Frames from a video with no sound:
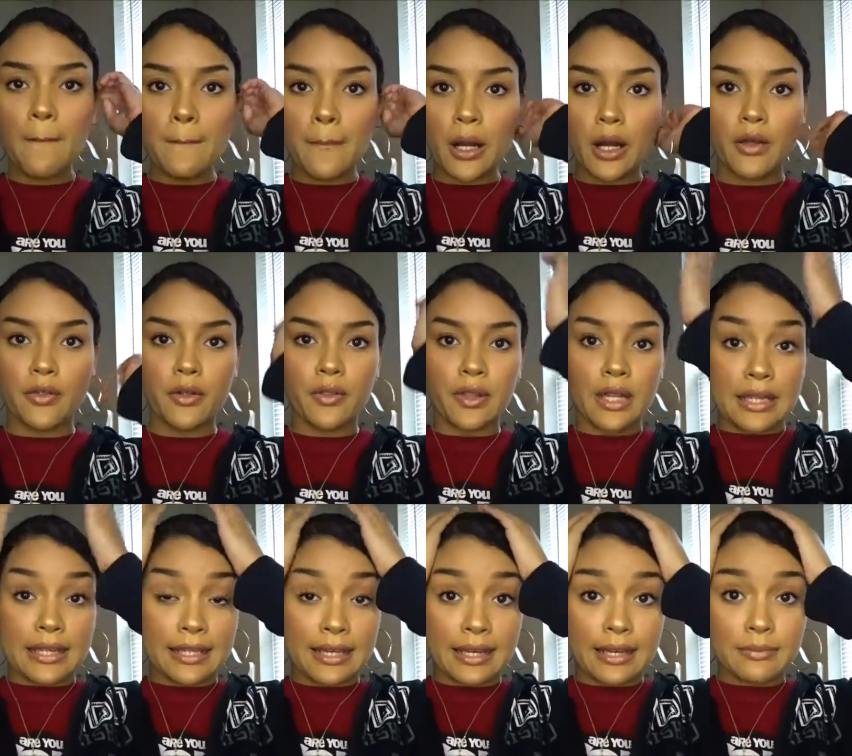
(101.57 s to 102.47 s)
but other
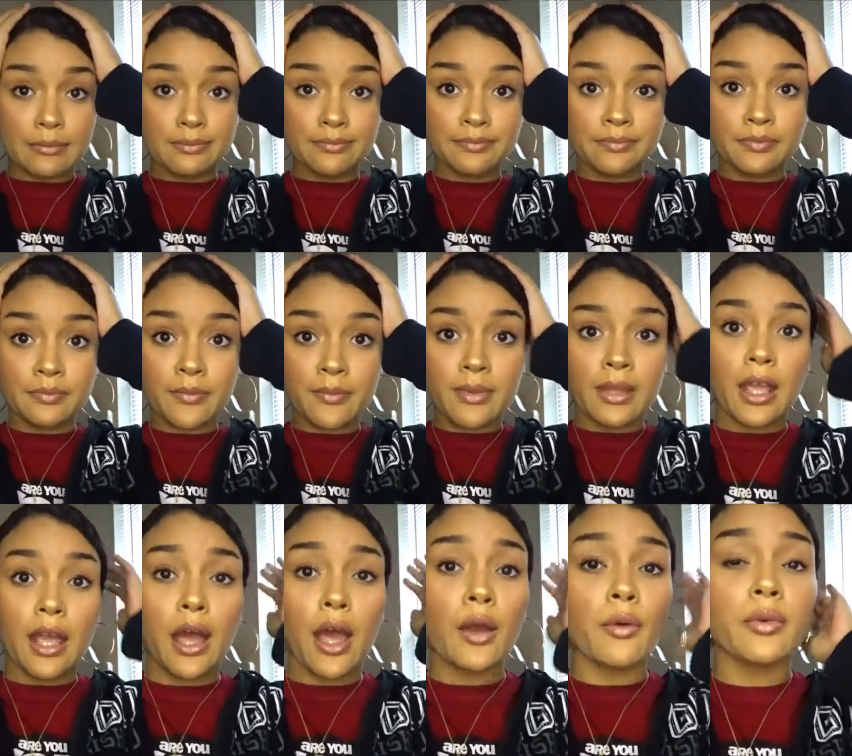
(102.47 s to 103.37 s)
than that
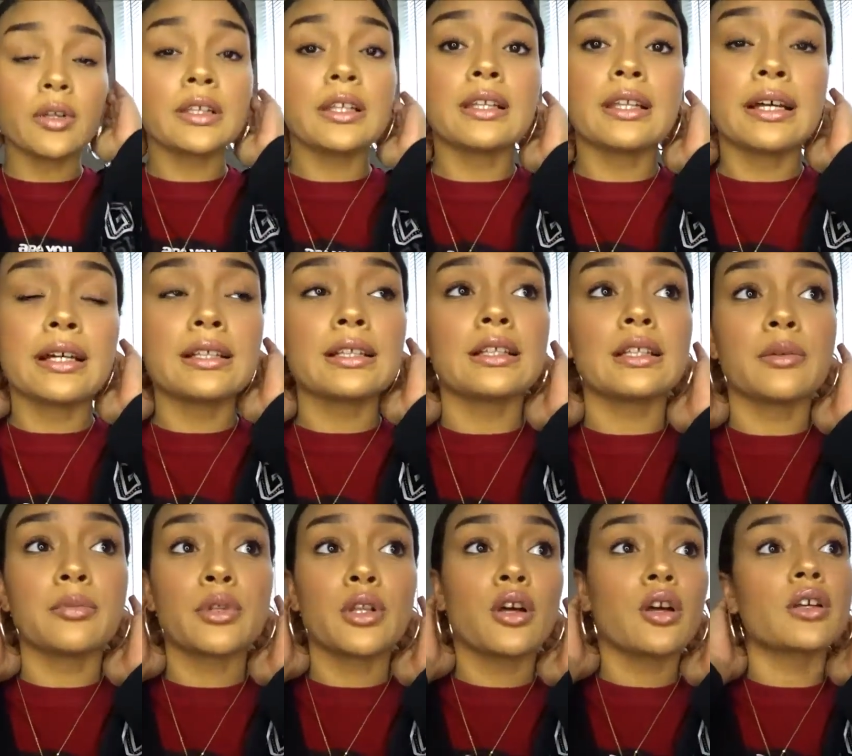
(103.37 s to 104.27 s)
I really like the
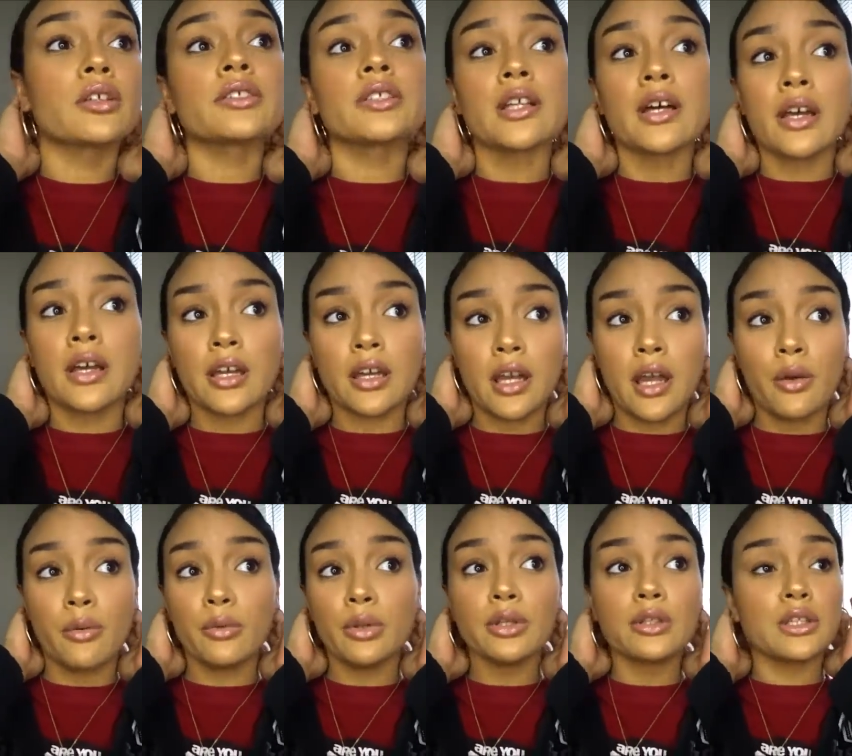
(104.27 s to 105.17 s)
lip gloss like I
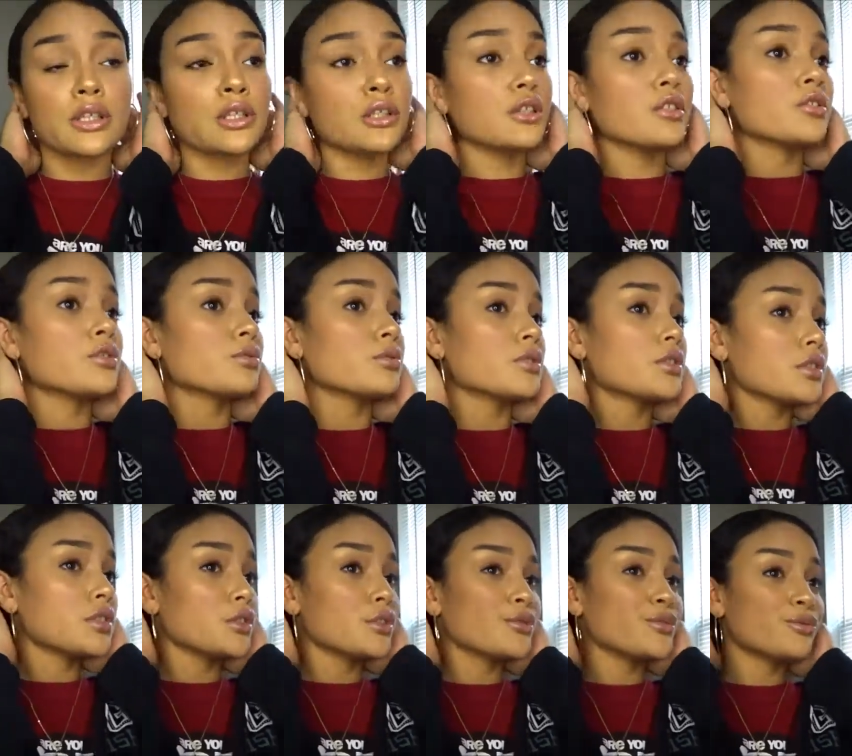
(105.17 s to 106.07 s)
really think it looks really
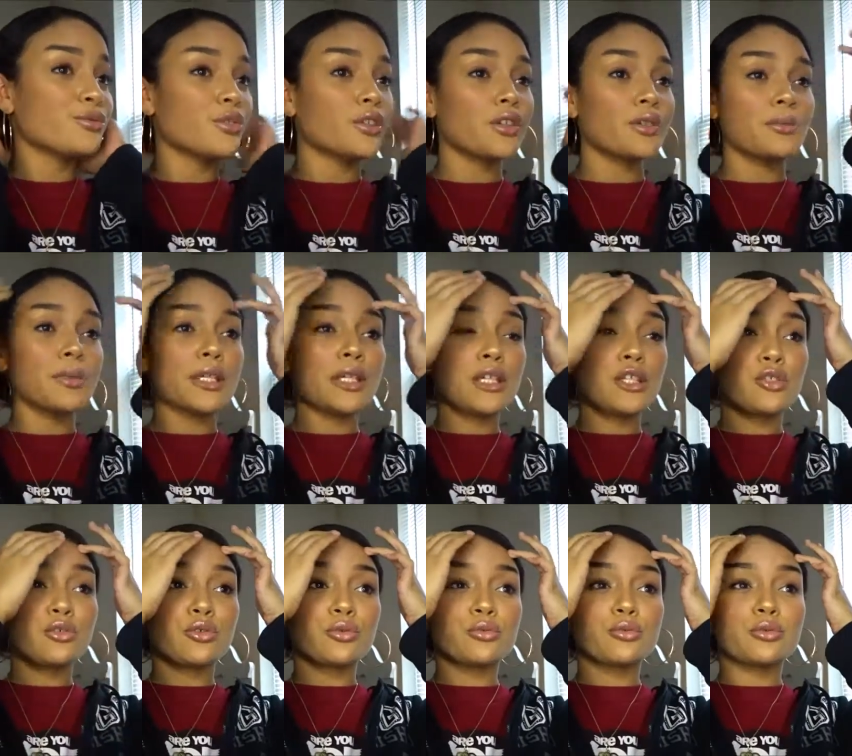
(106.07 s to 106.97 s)
cute on
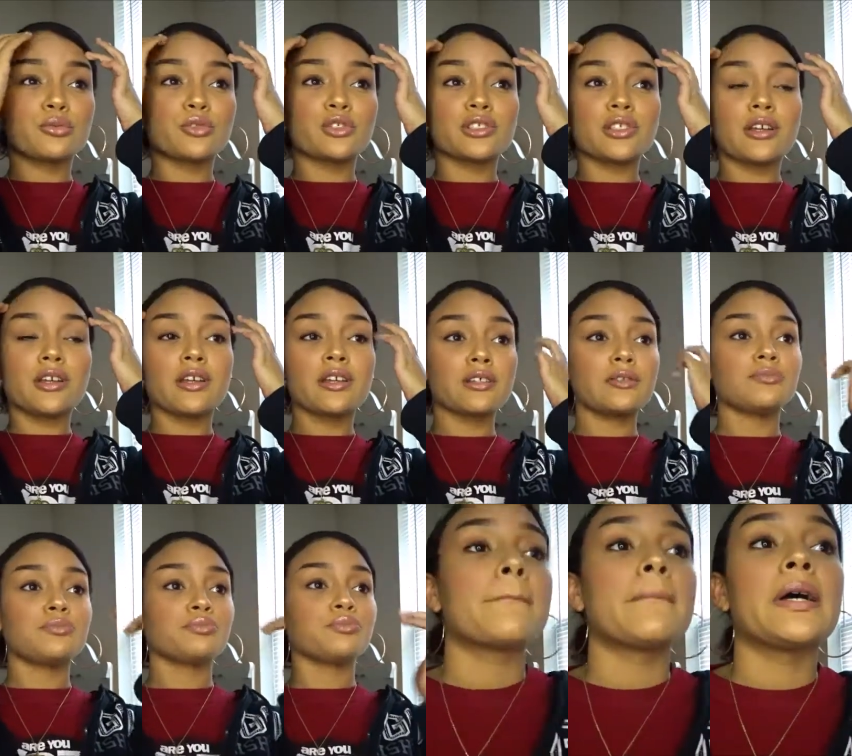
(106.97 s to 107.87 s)
me you know what I'm
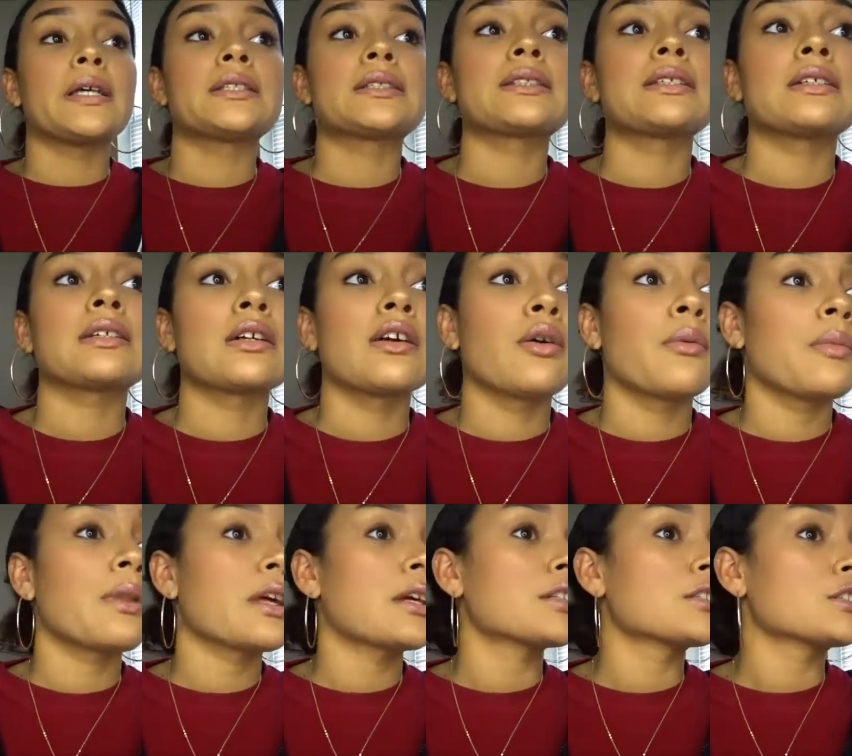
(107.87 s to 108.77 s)
saying my skin
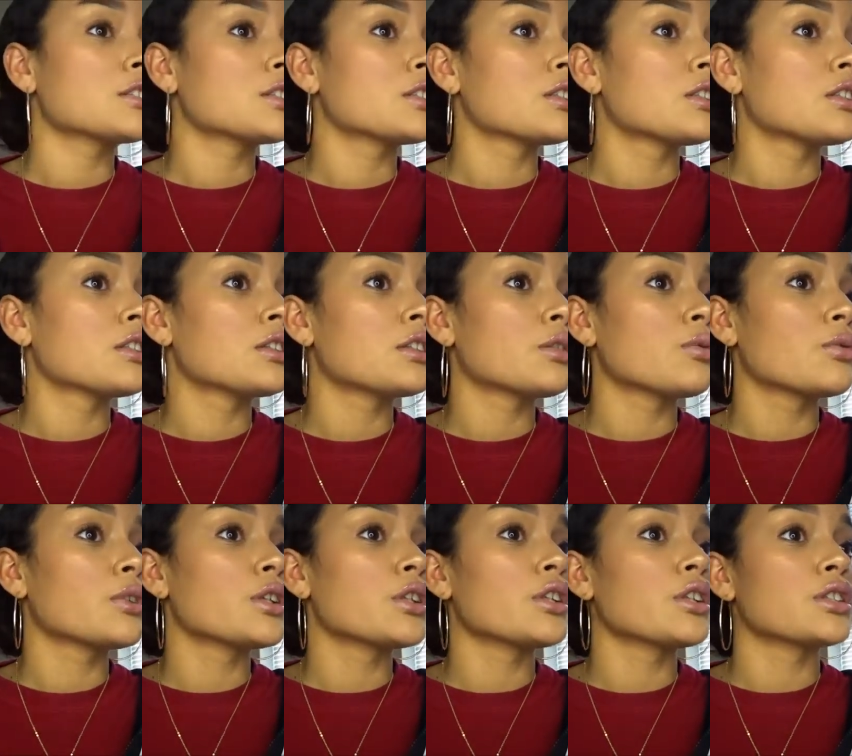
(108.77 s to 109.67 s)
complexion it
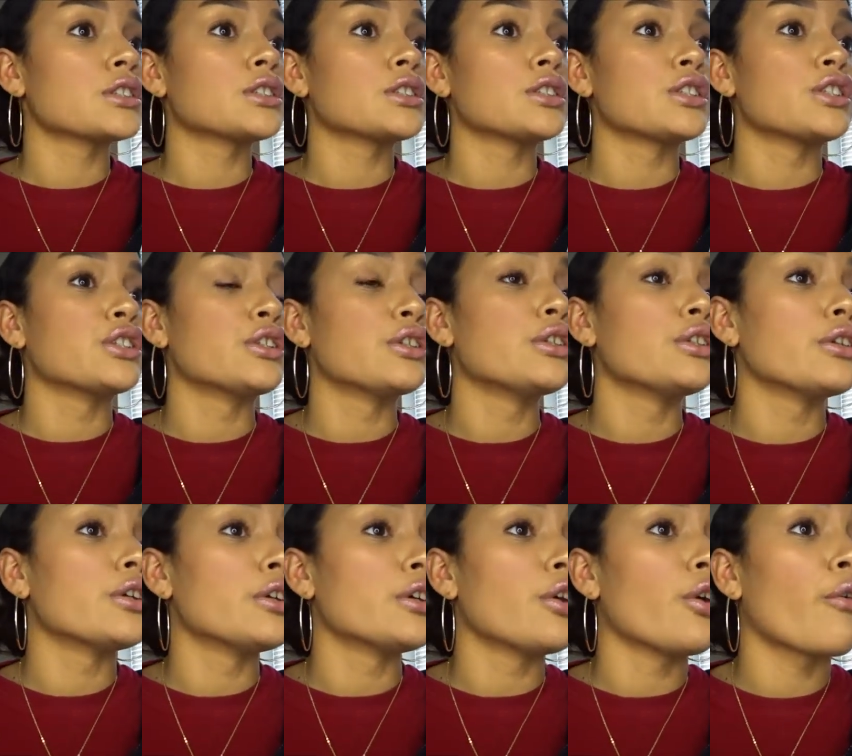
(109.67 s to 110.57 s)
really looks
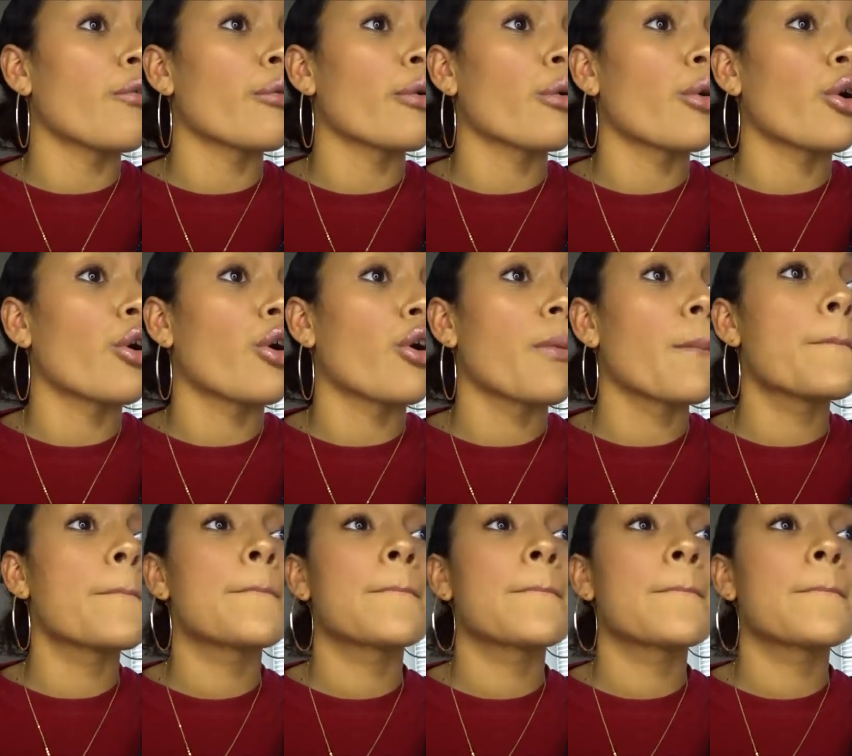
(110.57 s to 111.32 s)
good overall and